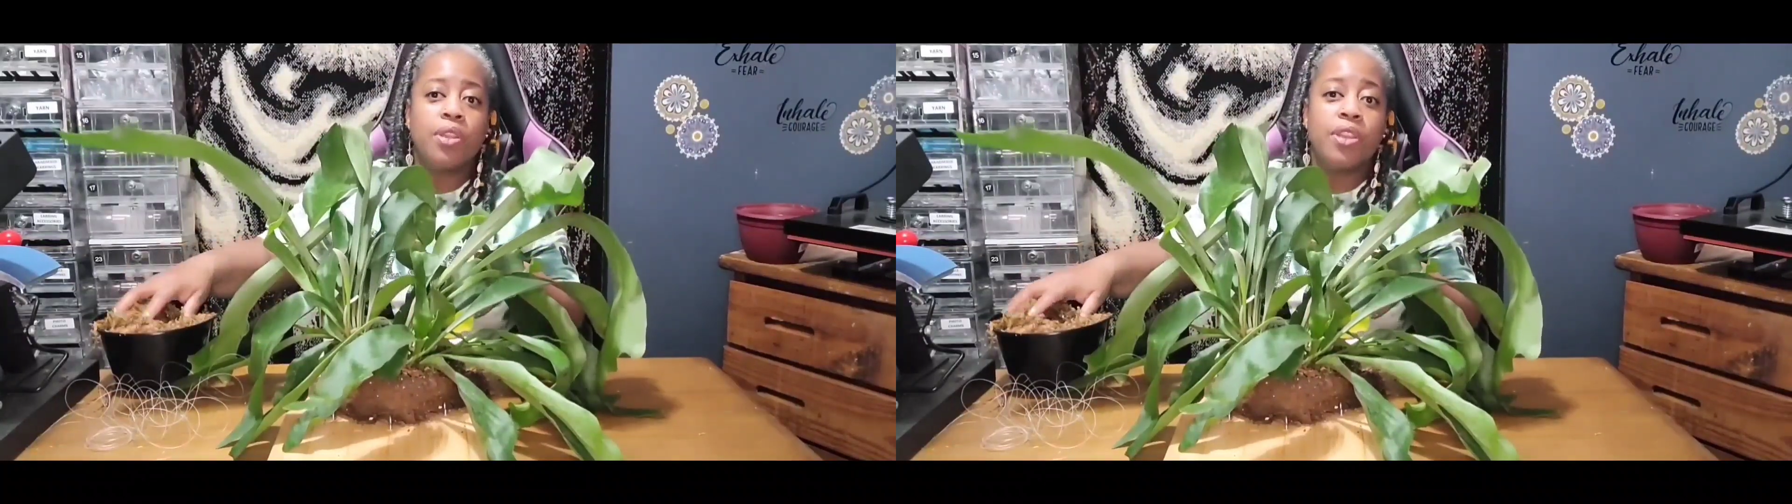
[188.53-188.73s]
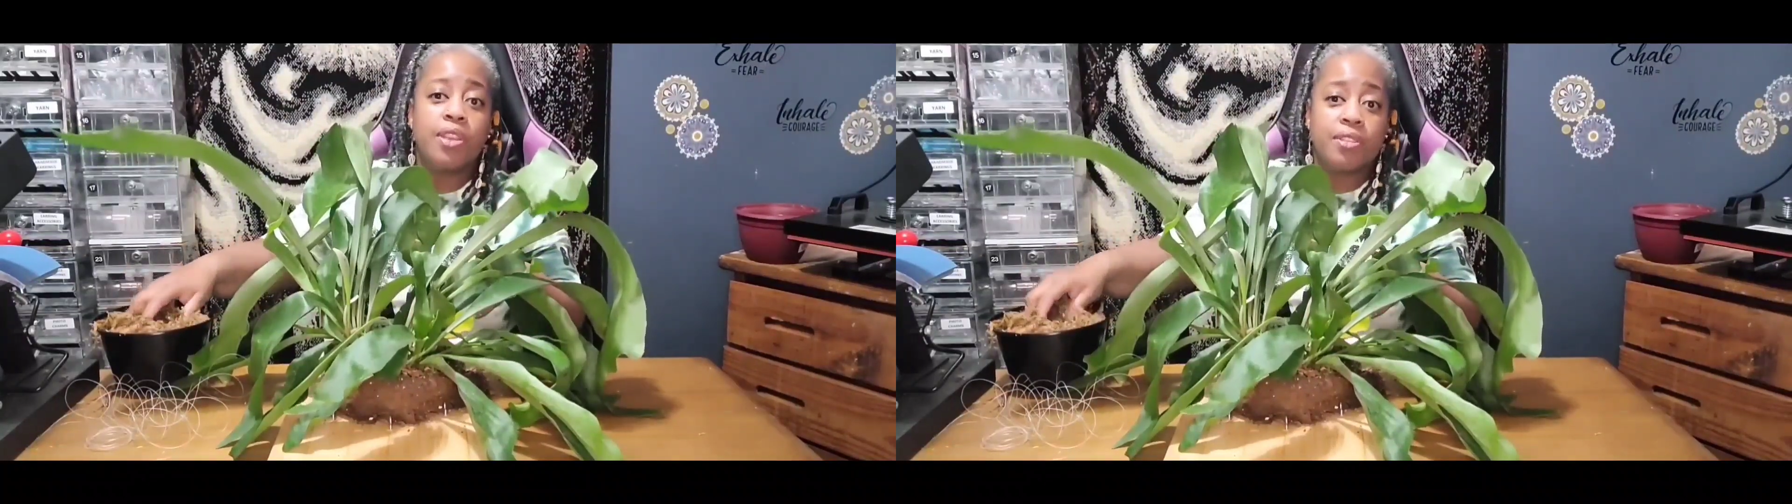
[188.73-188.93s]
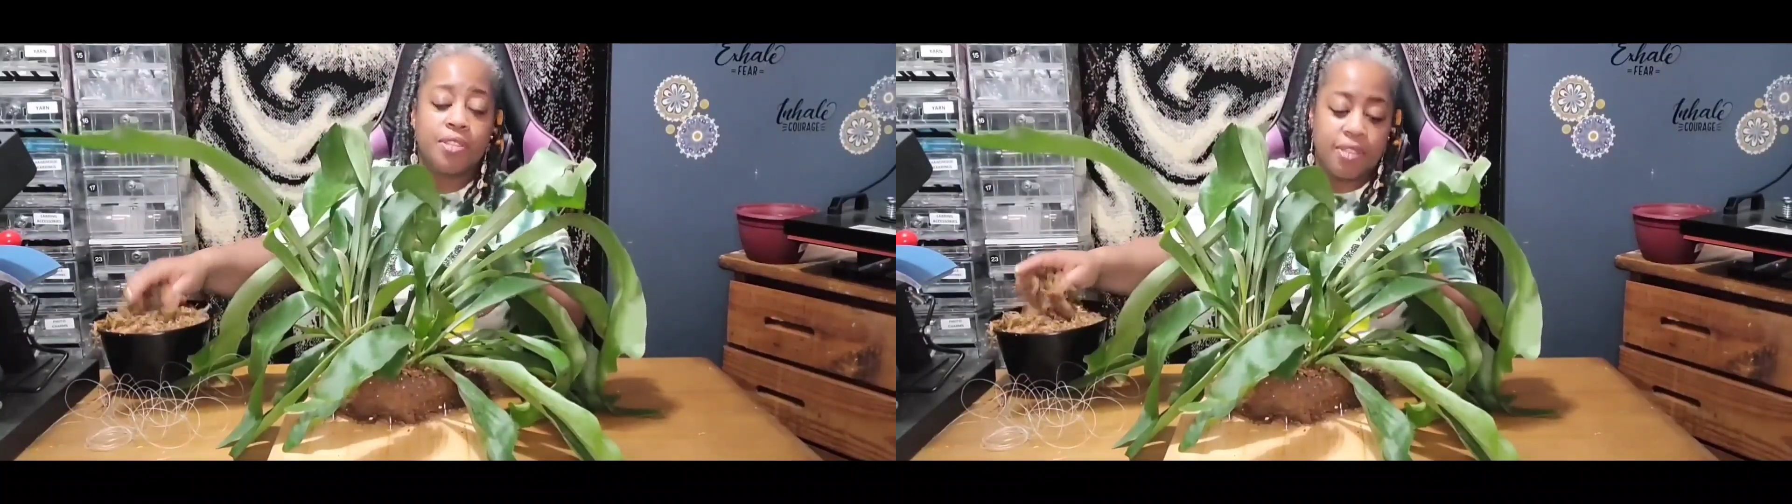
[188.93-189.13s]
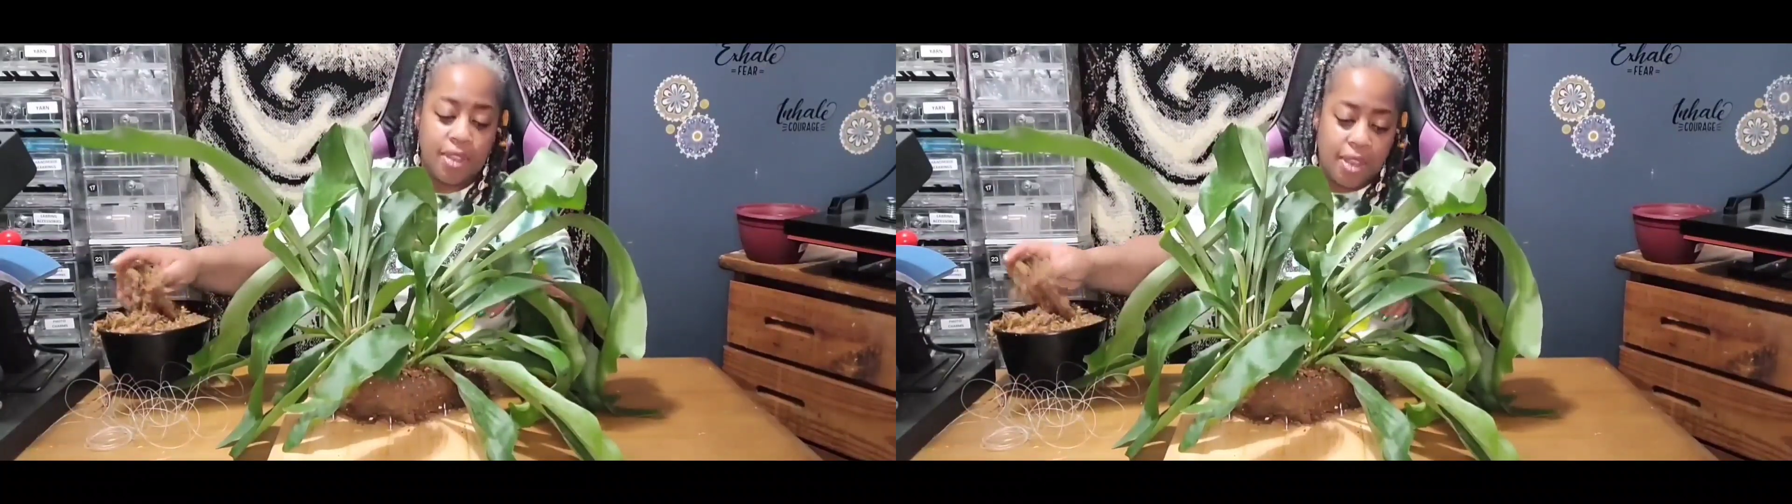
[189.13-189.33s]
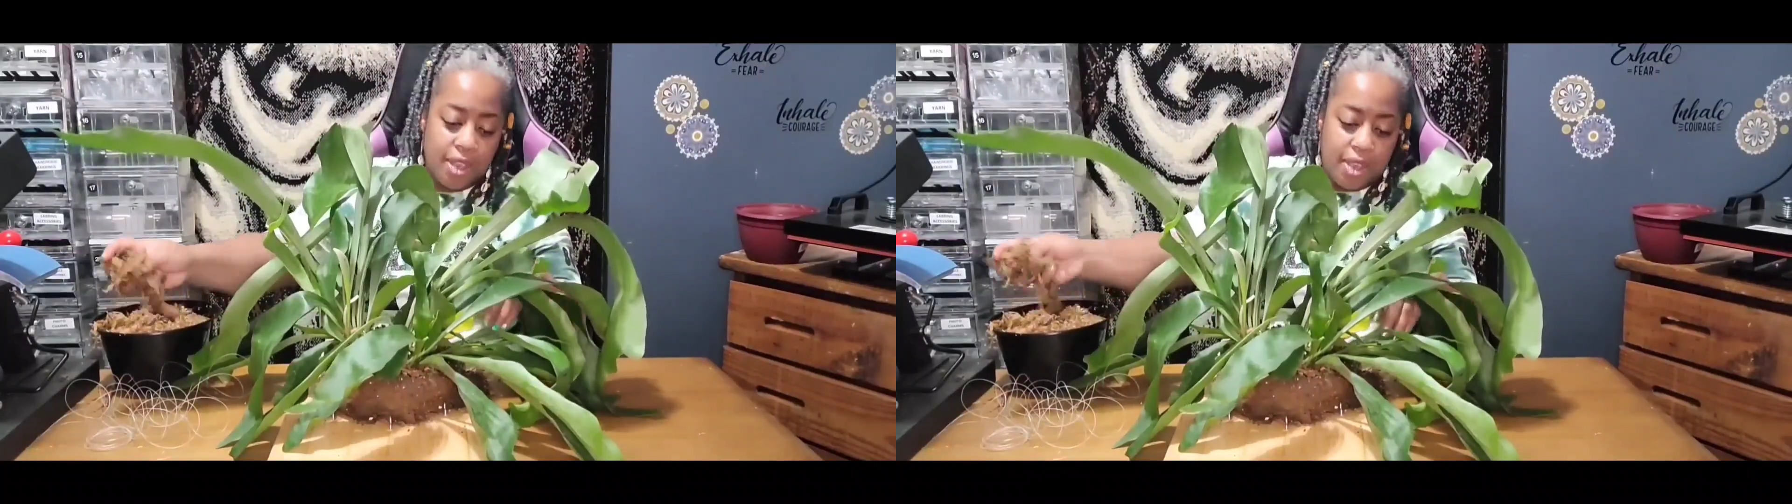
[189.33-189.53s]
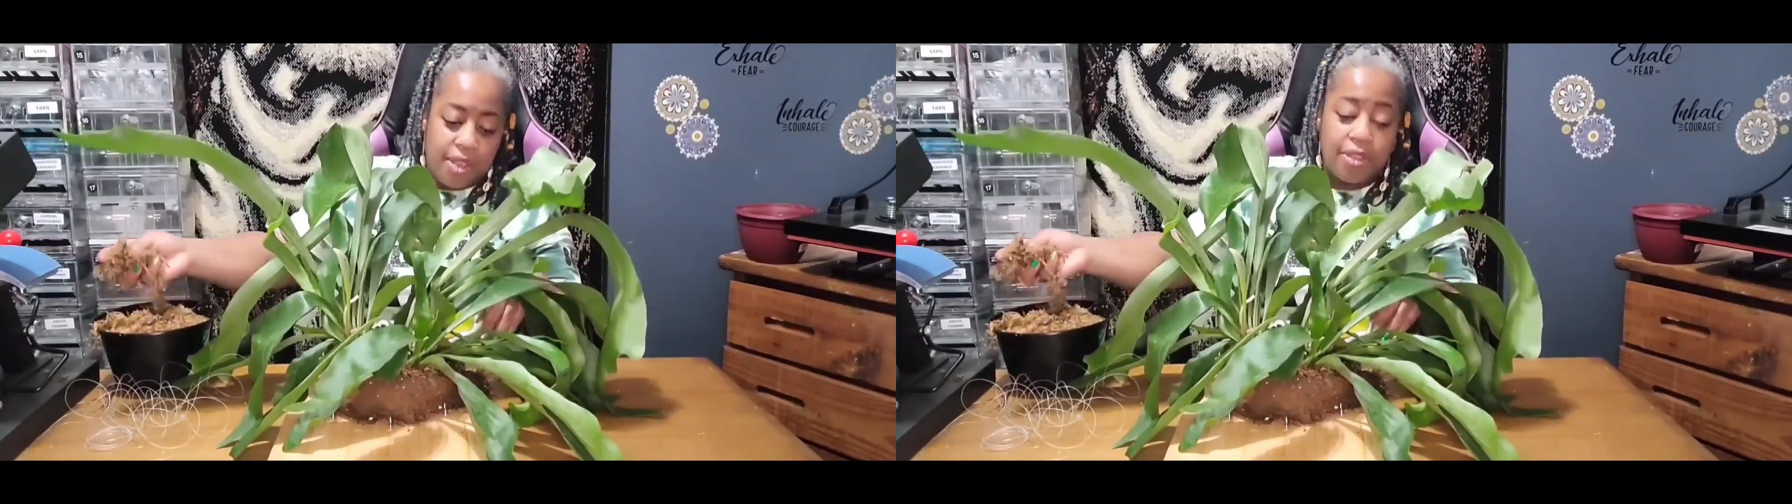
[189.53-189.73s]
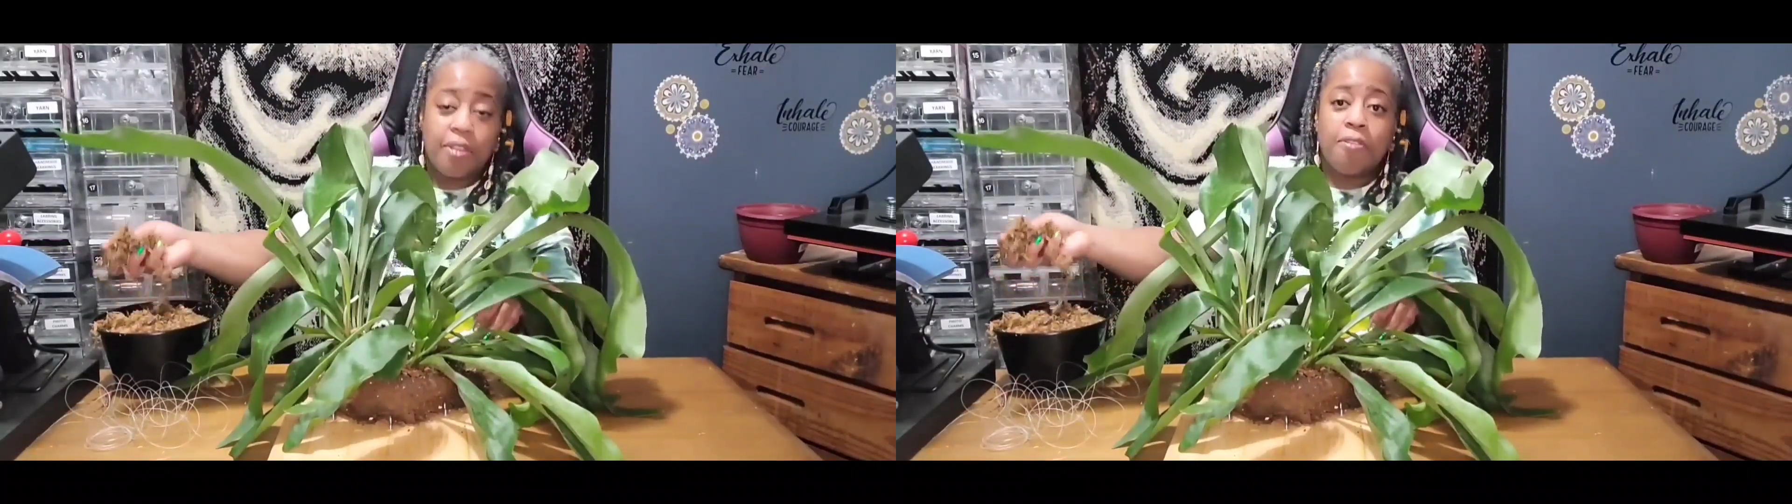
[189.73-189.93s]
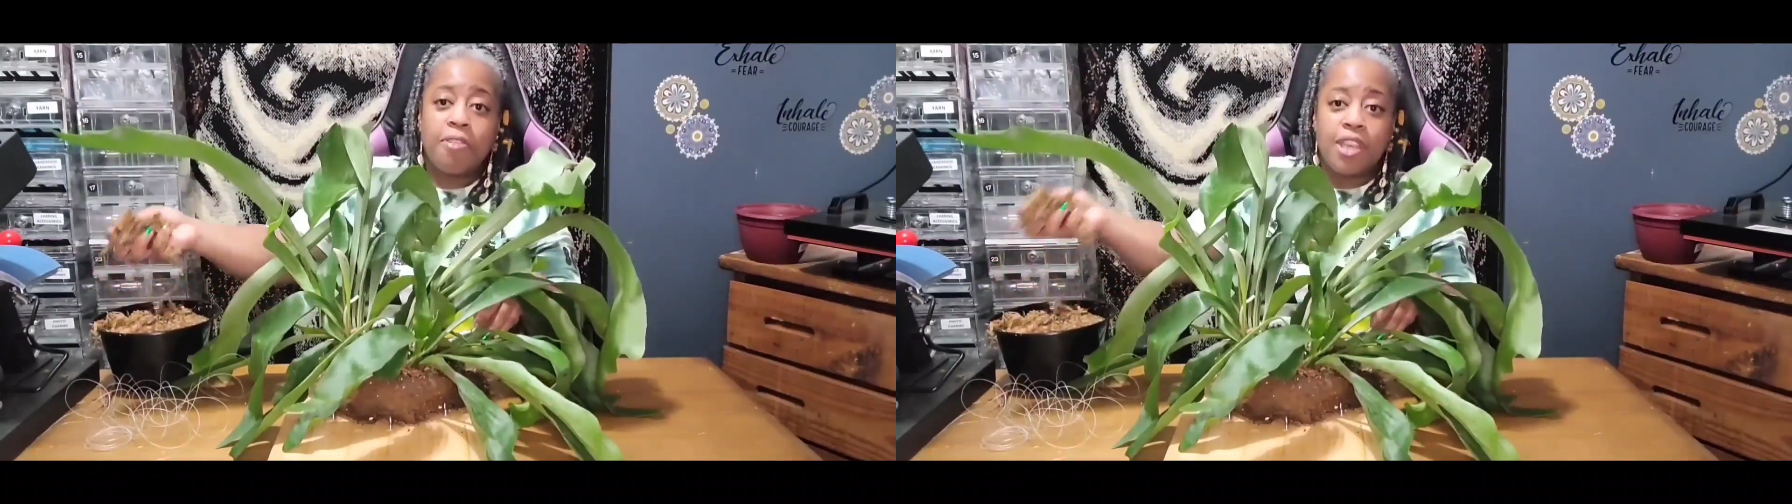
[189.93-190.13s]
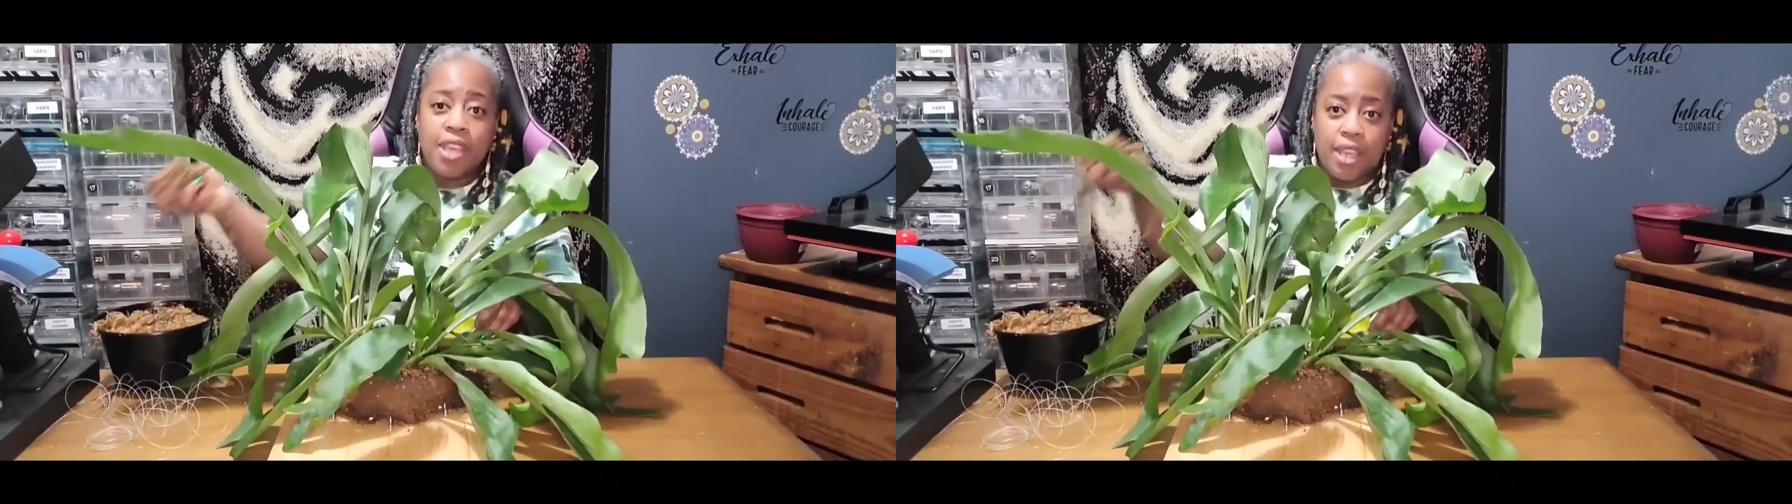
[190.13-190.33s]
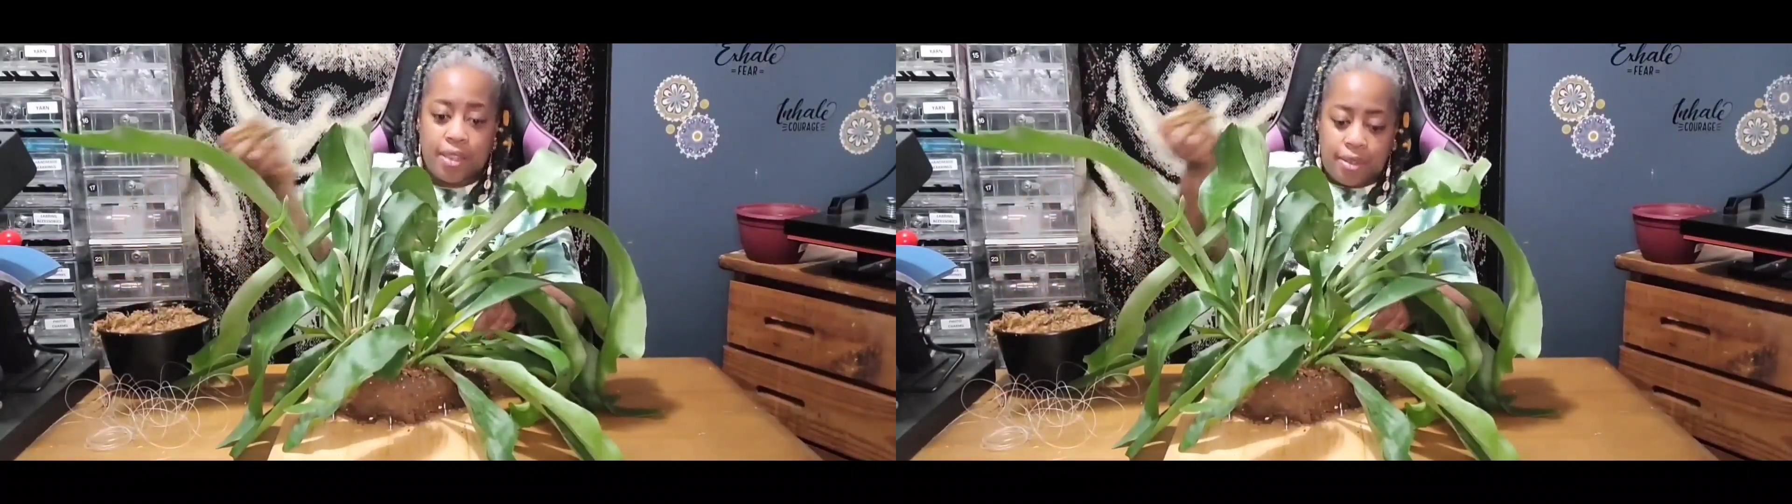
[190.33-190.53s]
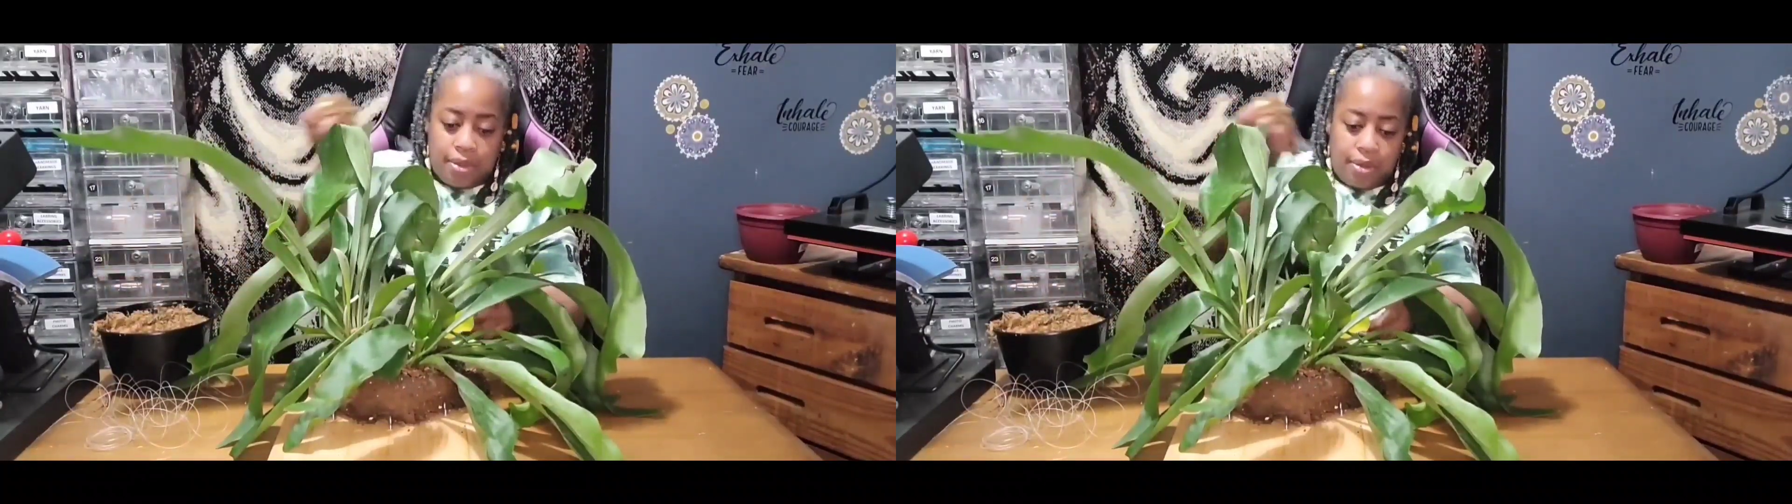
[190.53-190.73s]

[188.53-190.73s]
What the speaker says: this the vegan